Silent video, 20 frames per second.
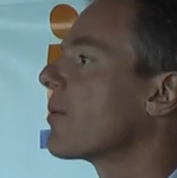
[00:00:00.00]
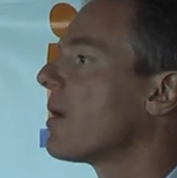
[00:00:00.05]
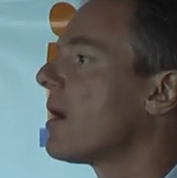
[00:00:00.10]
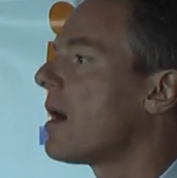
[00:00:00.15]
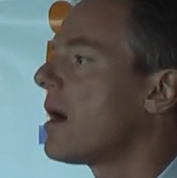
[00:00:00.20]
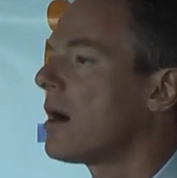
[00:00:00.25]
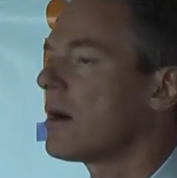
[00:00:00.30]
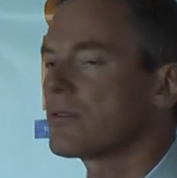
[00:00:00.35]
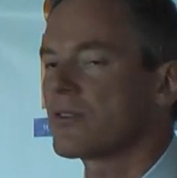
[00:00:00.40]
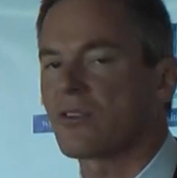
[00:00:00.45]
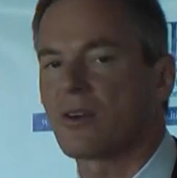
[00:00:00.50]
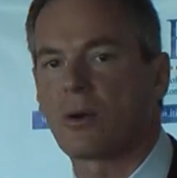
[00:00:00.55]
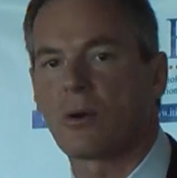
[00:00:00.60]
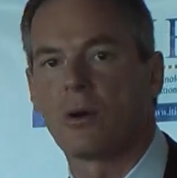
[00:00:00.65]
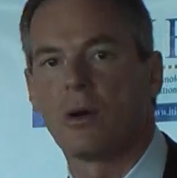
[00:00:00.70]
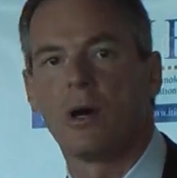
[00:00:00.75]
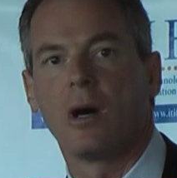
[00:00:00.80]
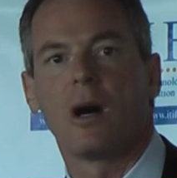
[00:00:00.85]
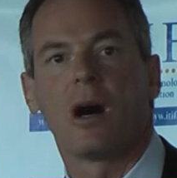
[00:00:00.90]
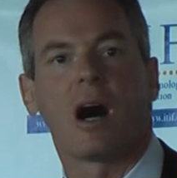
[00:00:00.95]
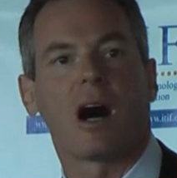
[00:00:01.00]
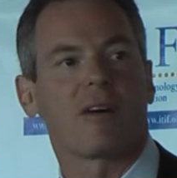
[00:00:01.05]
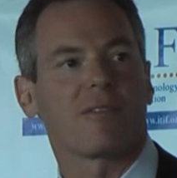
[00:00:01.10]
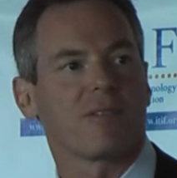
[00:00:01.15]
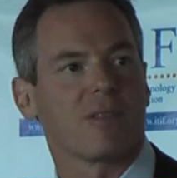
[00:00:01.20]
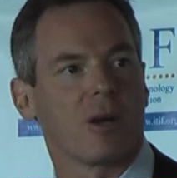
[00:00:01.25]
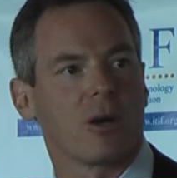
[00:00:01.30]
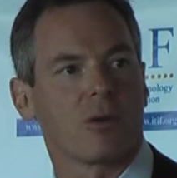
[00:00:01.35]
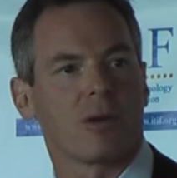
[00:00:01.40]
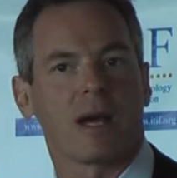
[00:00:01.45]
We'll also
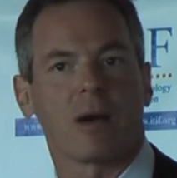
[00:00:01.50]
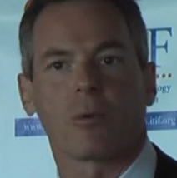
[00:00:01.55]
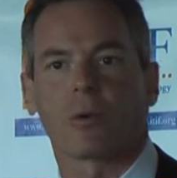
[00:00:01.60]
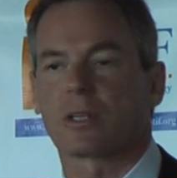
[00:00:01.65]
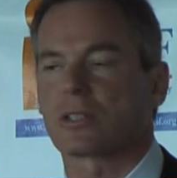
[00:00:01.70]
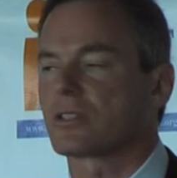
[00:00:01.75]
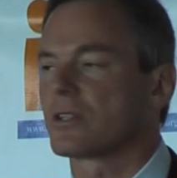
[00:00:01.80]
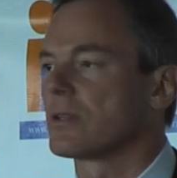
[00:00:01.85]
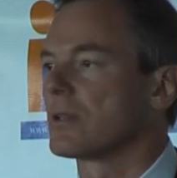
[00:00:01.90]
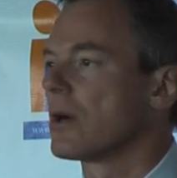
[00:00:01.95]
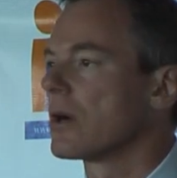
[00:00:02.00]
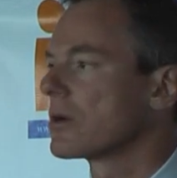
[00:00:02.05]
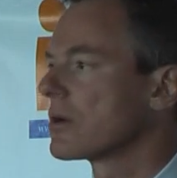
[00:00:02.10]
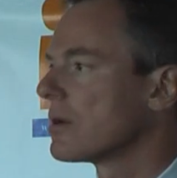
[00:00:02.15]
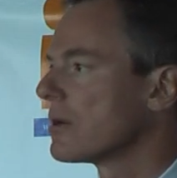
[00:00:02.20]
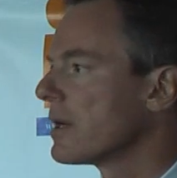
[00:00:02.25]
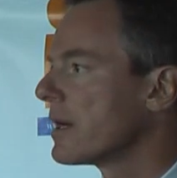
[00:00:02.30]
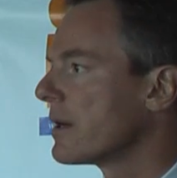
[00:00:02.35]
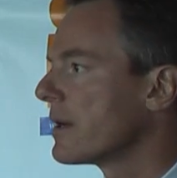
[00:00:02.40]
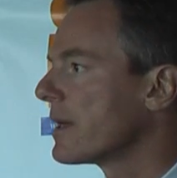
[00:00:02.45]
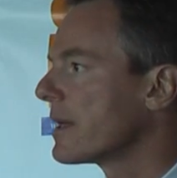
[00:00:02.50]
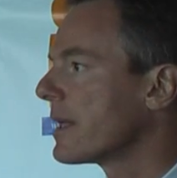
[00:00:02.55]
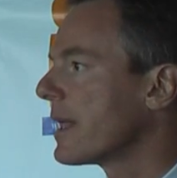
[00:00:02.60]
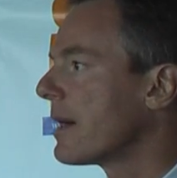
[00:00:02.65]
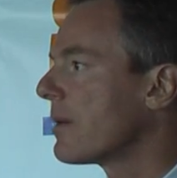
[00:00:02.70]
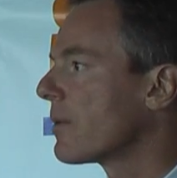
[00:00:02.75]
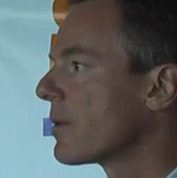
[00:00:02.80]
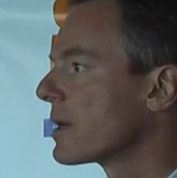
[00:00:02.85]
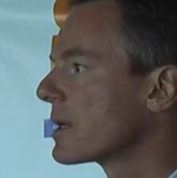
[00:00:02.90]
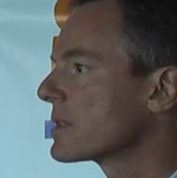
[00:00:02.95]
offload networks to local area
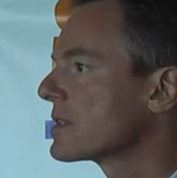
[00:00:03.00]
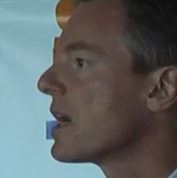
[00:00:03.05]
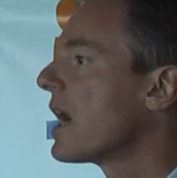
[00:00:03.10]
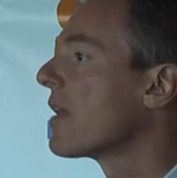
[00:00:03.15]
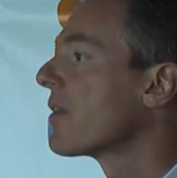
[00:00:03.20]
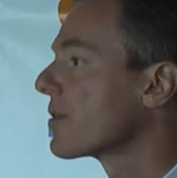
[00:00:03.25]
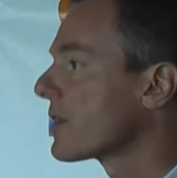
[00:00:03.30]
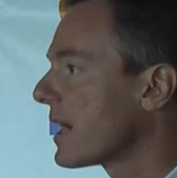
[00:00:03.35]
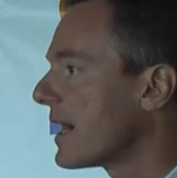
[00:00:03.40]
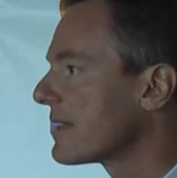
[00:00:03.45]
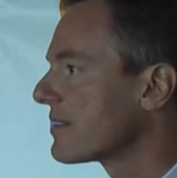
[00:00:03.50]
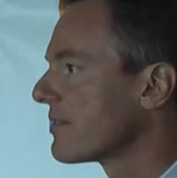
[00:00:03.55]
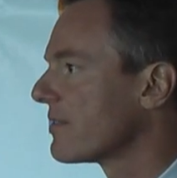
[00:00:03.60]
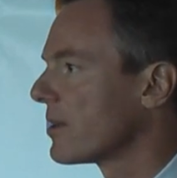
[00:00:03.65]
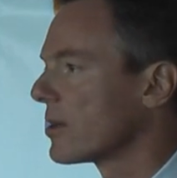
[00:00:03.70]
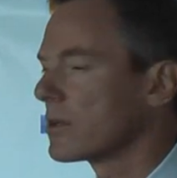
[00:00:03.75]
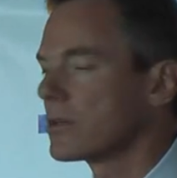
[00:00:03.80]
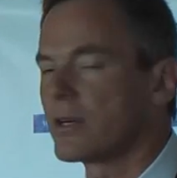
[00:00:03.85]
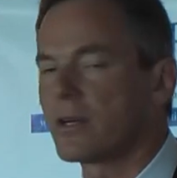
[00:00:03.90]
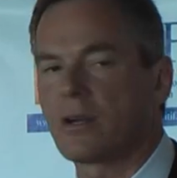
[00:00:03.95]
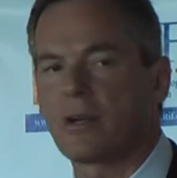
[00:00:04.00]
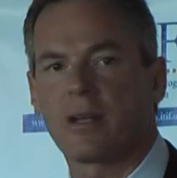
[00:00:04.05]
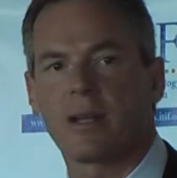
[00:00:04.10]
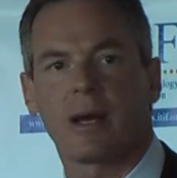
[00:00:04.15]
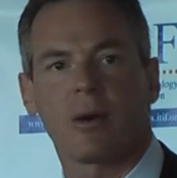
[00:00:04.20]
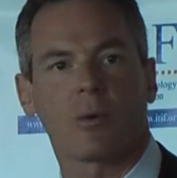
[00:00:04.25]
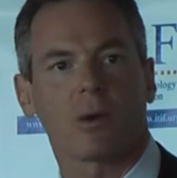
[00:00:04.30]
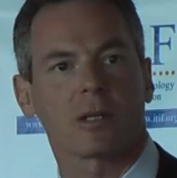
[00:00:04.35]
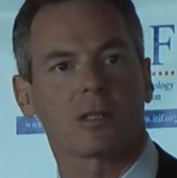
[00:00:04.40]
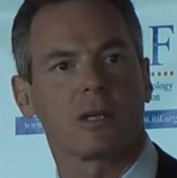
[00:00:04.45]
networks, other kinds of local area
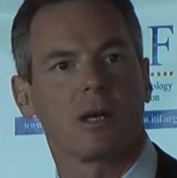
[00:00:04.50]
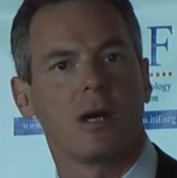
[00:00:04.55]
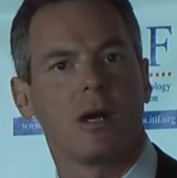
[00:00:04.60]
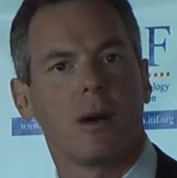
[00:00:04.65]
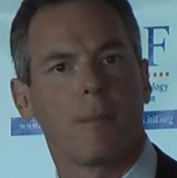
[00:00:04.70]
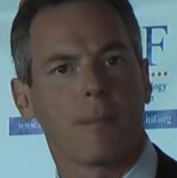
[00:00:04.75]
networks,